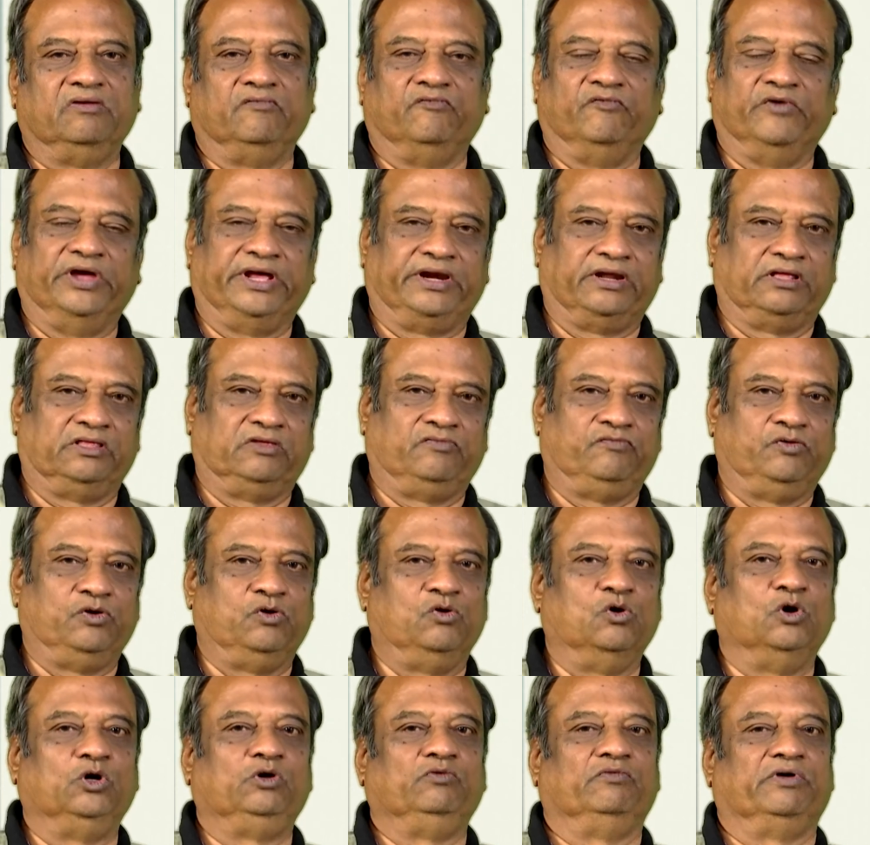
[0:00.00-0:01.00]
Whereas if you
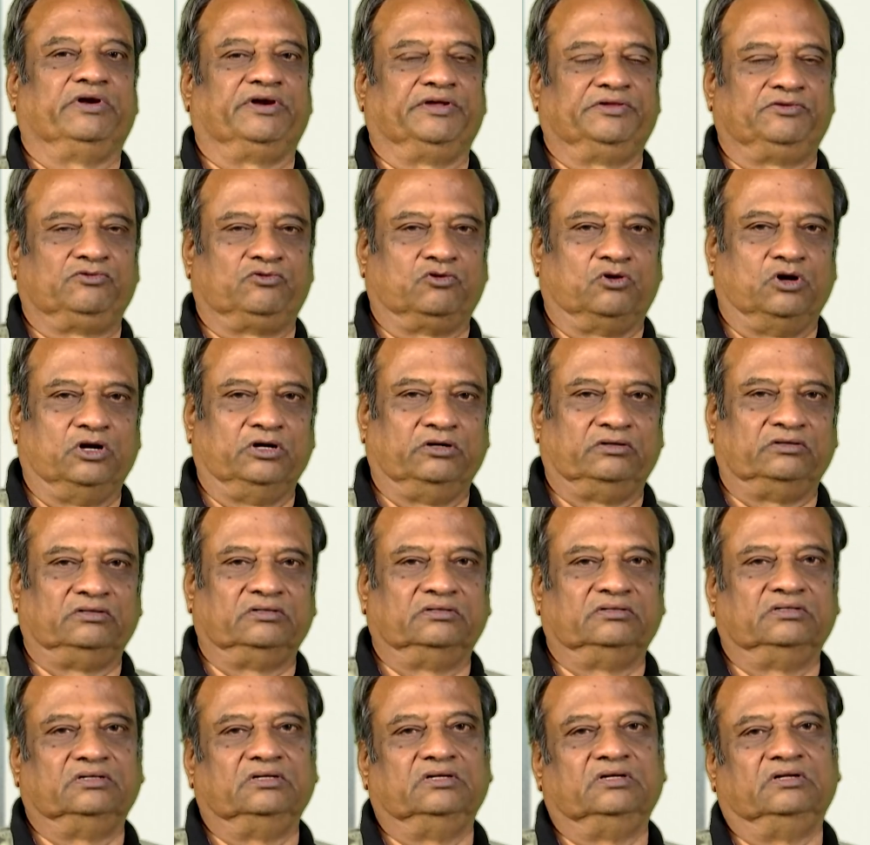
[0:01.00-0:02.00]
go to a restaurant,
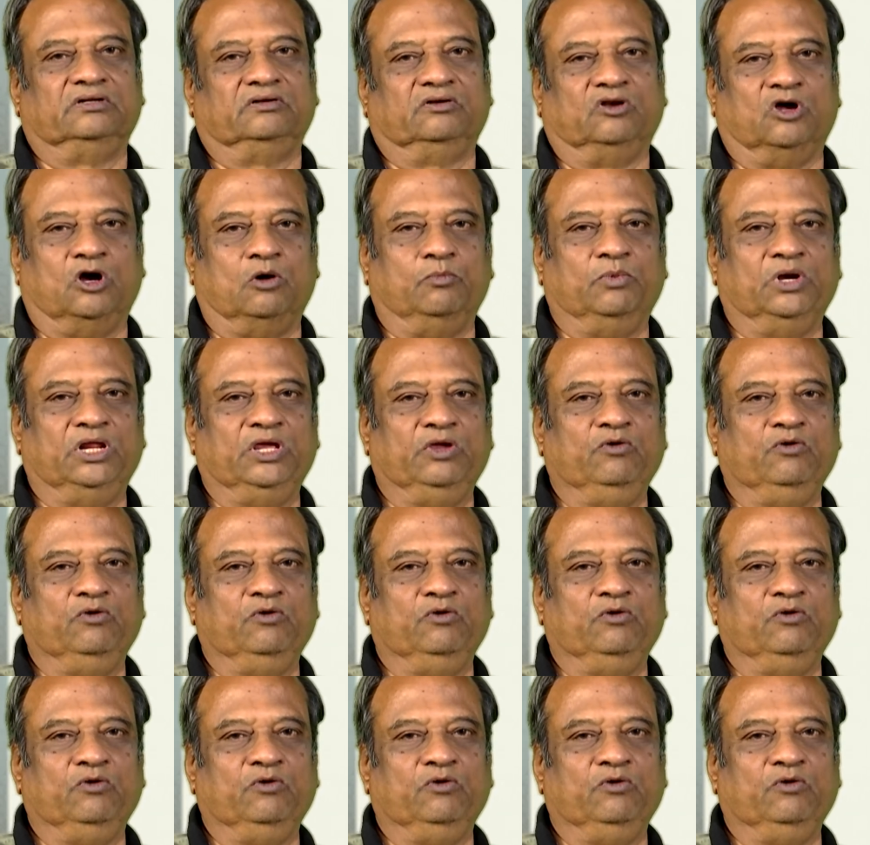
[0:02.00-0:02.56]
normally